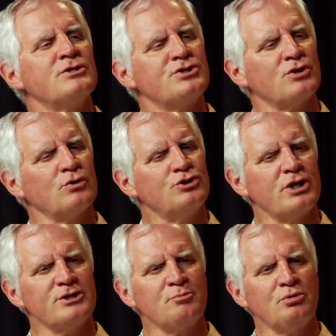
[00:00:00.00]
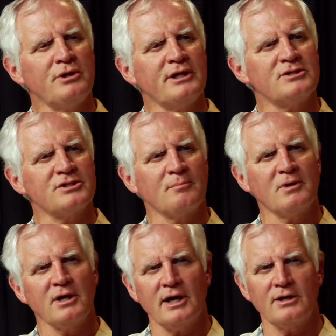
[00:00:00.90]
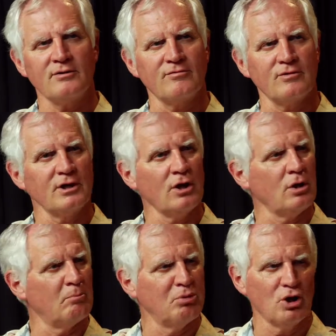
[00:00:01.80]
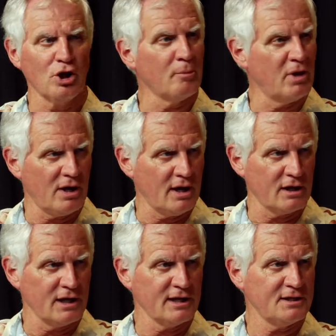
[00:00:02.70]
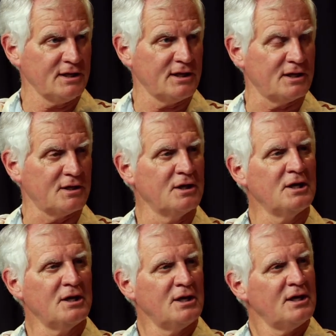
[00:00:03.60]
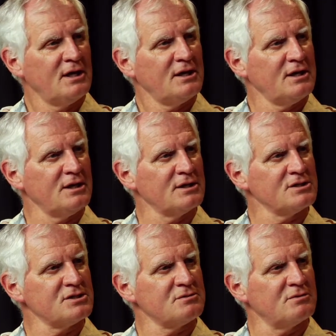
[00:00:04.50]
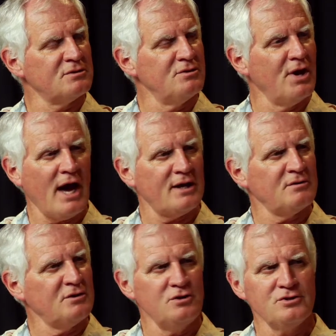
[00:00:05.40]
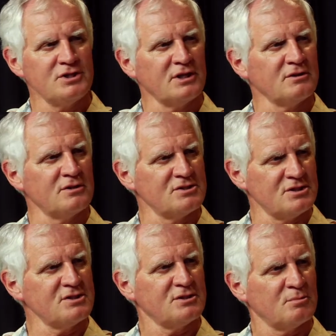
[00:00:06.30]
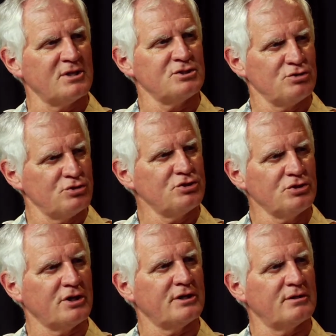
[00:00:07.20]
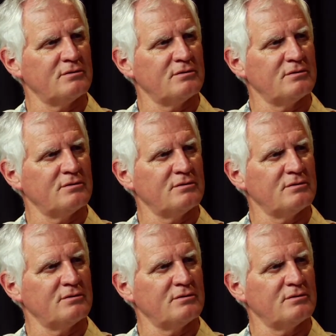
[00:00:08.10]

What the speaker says: So just putting some kind of little blurb on LinkedIn is not using the system as you should.